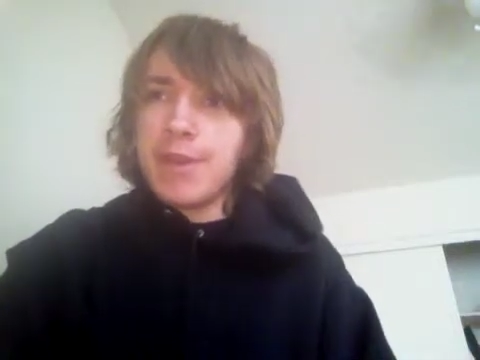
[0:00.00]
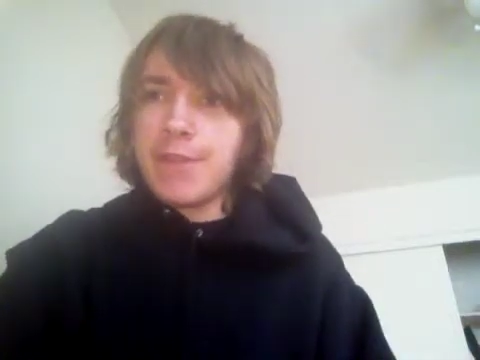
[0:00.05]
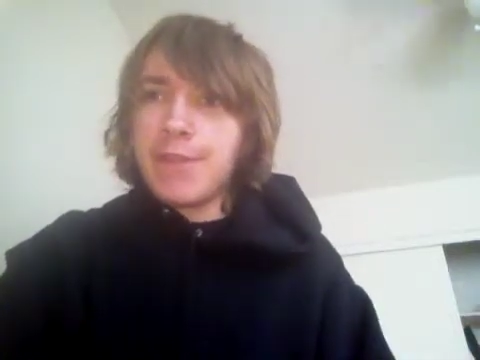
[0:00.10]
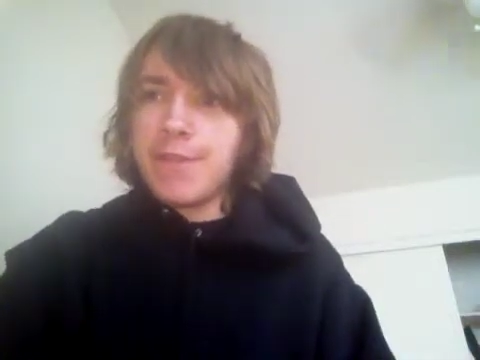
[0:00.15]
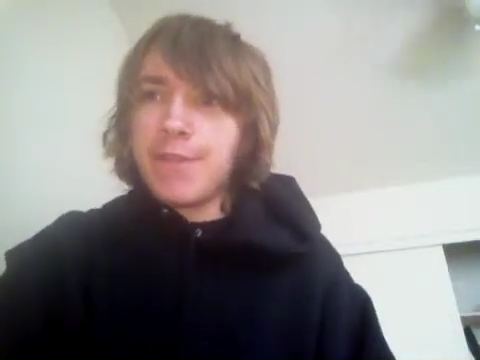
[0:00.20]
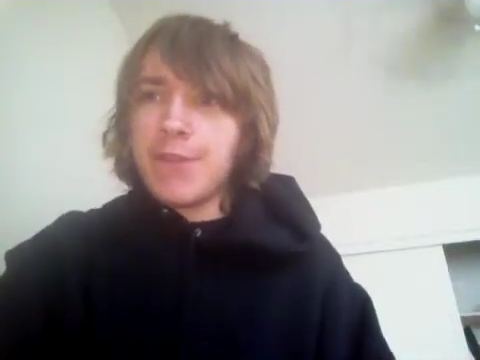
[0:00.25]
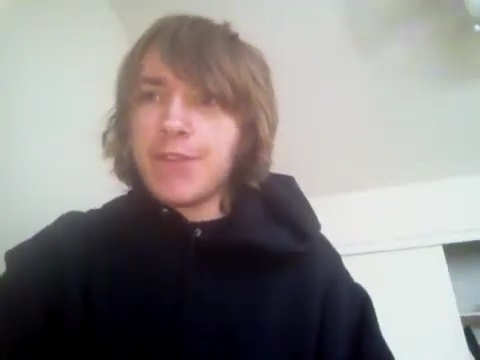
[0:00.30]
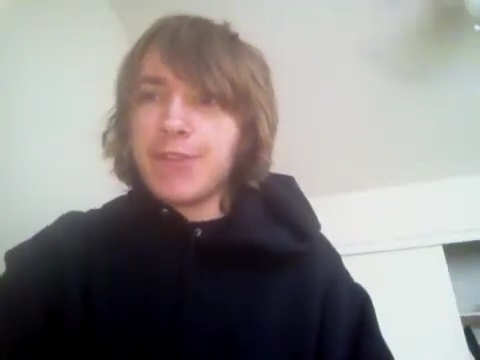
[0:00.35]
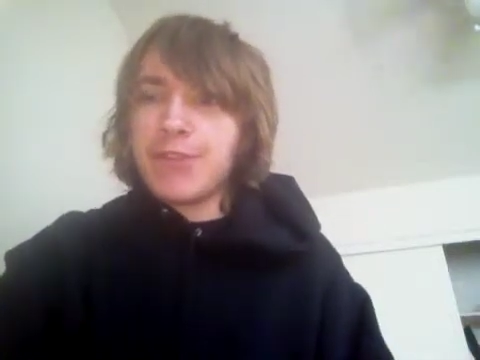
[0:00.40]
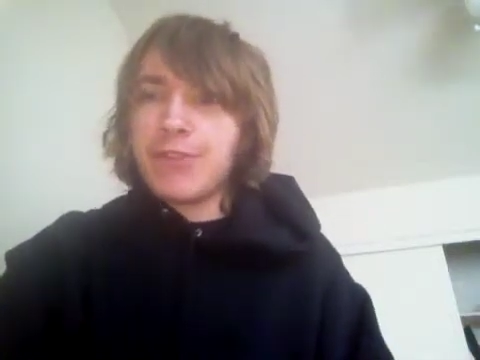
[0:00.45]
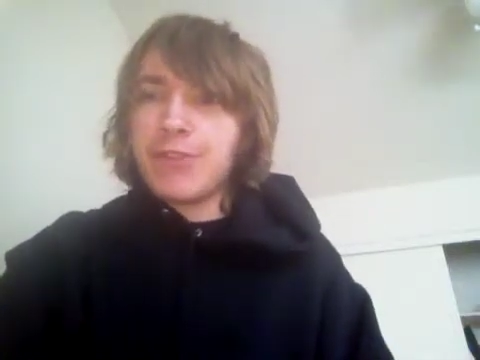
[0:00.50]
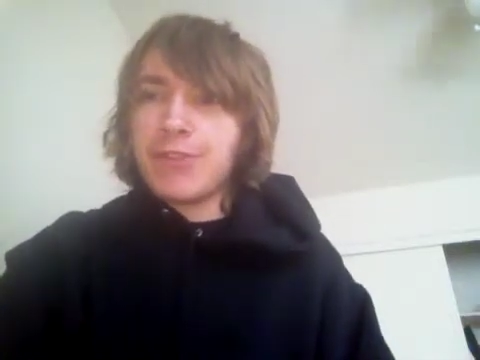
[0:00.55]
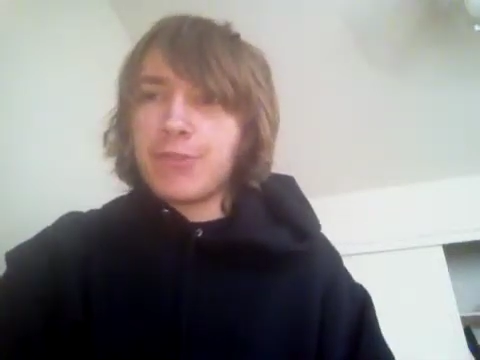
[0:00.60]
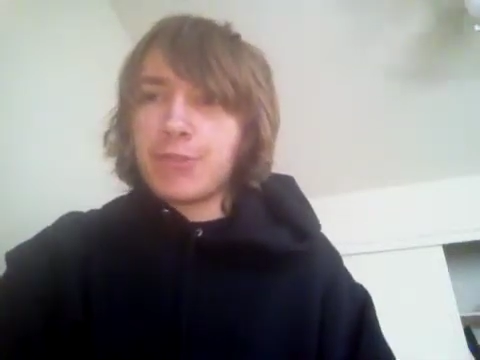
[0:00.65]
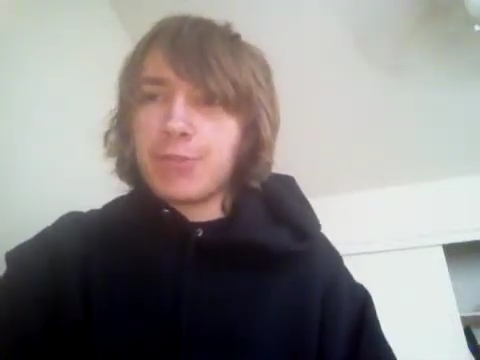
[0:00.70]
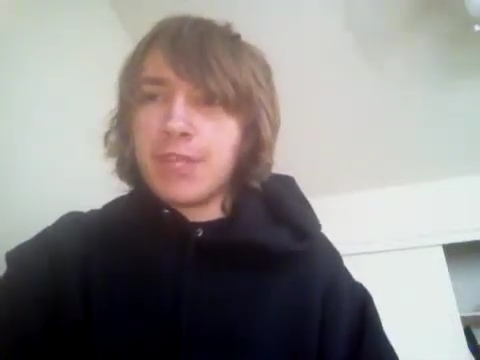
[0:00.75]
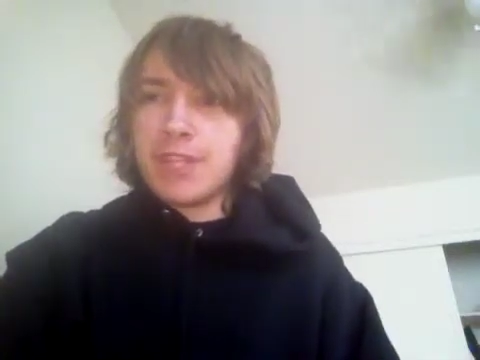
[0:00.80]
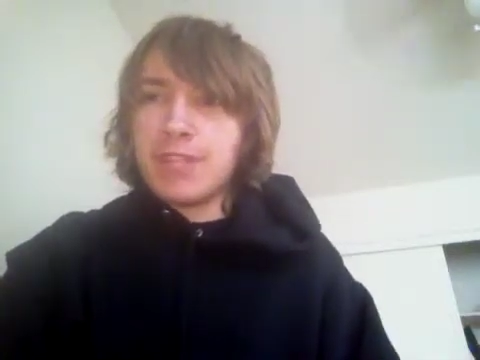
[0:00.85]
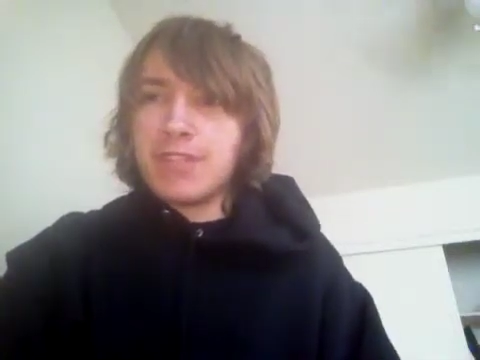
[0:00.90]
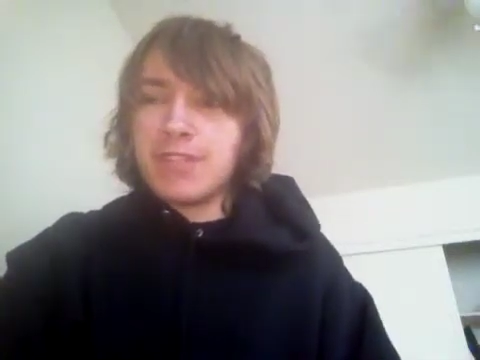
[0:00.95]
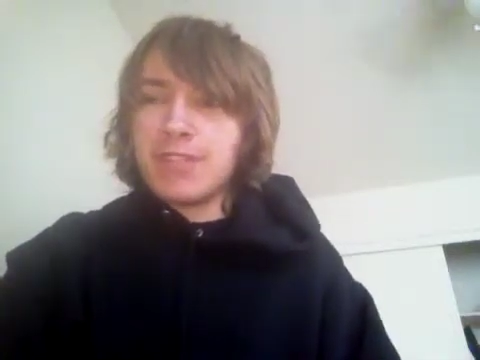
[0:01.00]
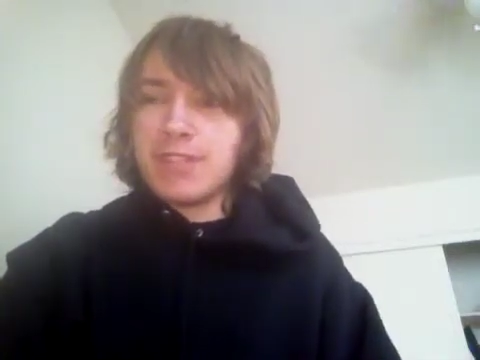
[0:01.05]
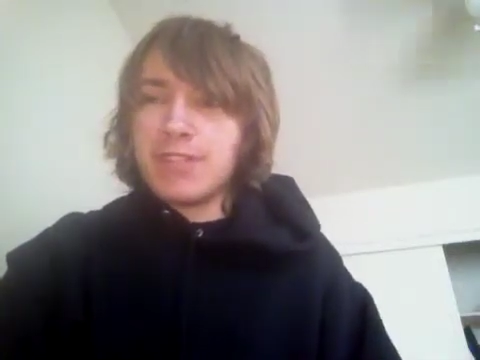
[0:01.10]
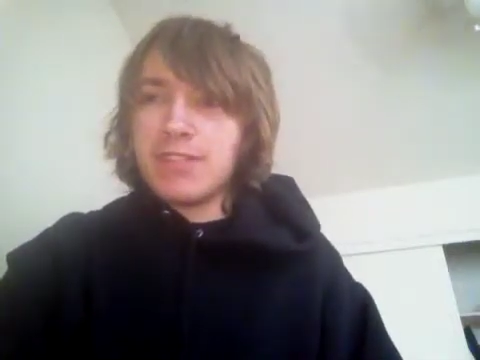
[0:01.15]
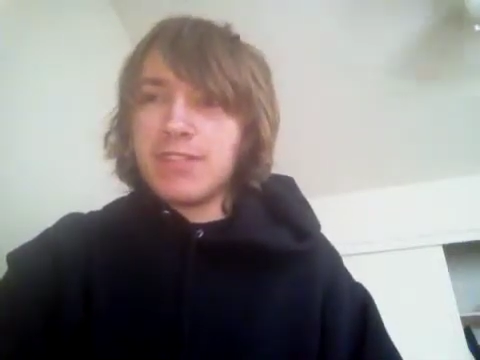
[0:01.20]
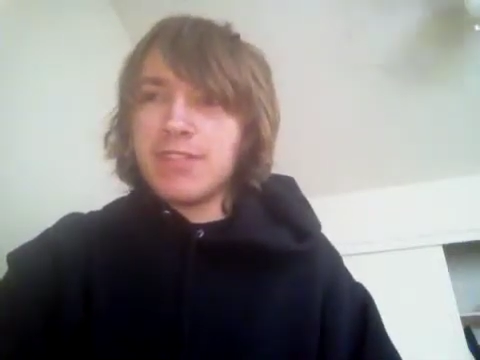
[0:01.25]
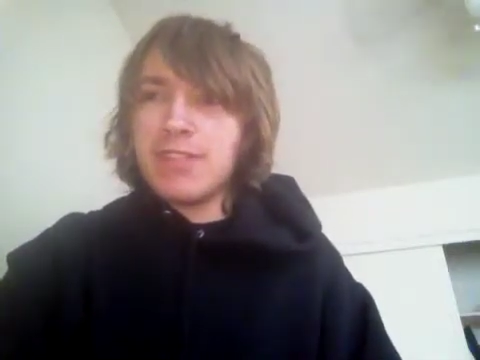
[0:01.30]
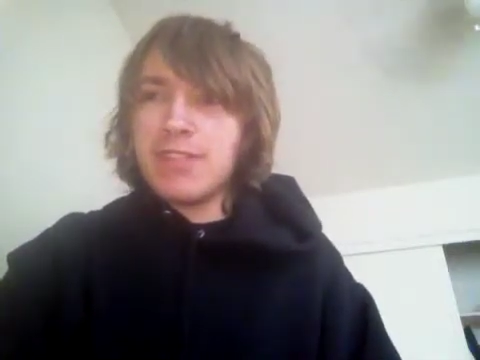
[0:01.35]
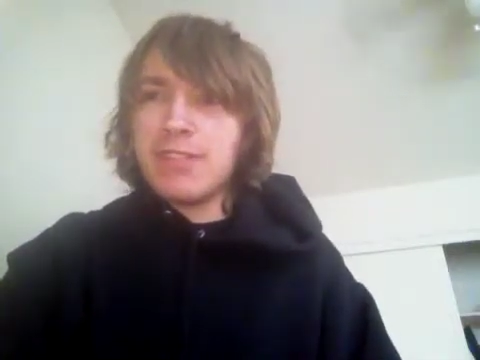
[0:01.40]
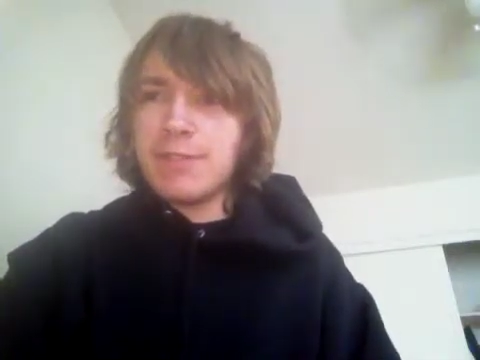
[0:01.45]
first 3
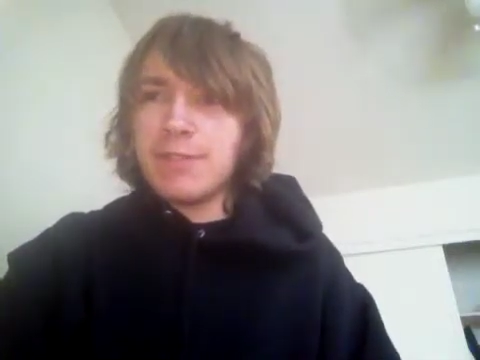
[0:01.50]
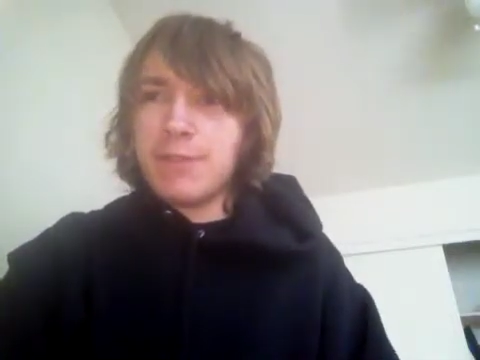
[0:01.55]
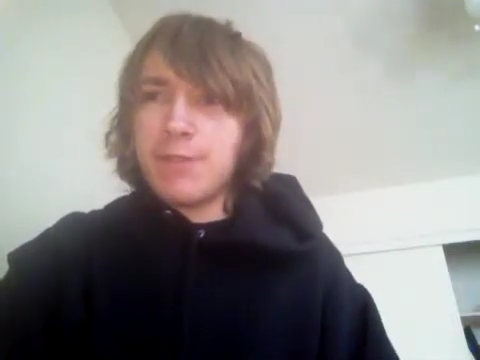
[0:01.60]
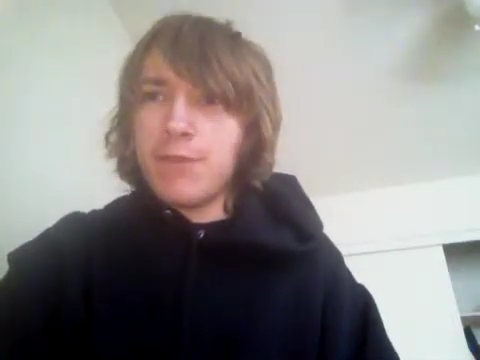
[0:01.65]
seasons. Season